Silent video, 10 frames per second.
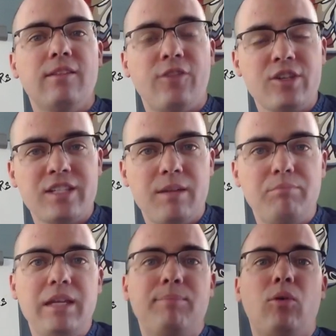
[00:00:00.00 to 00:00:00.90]
first 10
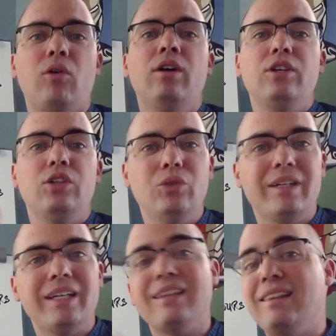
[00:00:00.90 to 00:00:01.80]
people, you
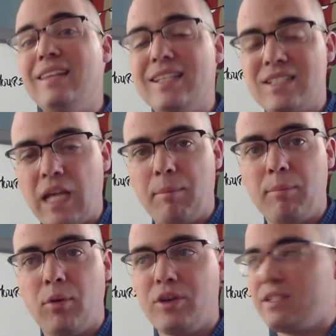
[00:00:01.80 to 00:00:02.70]
get this type of
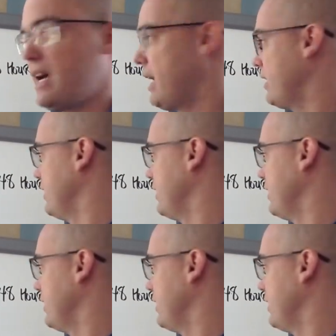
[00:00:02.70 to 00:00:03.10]
bonus added